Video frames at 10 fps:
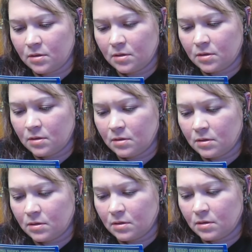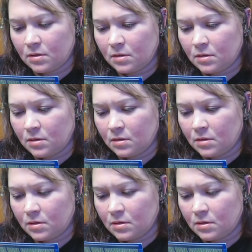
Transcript: (no one is talking)